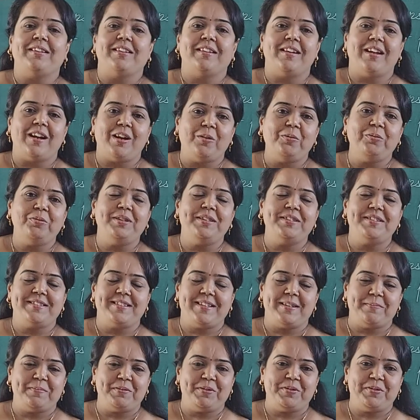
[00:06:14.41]
How the
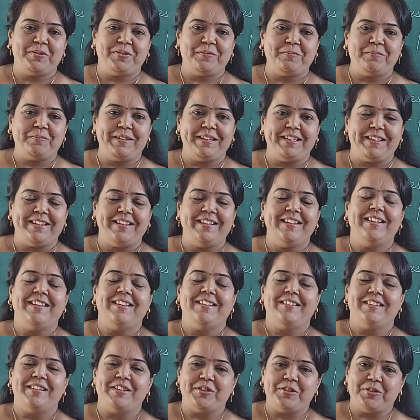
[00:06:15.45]
steps should be?
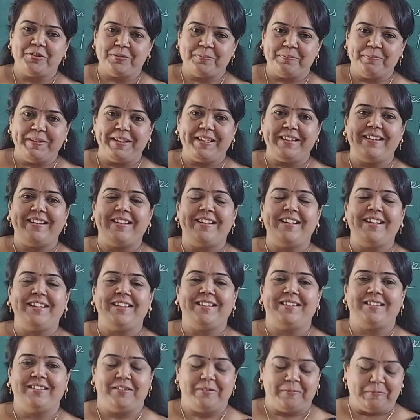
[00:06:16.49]
They should be
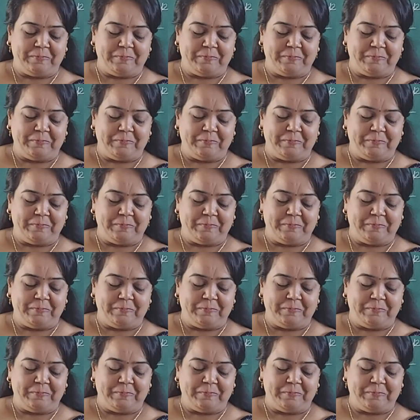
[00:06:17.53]
correct.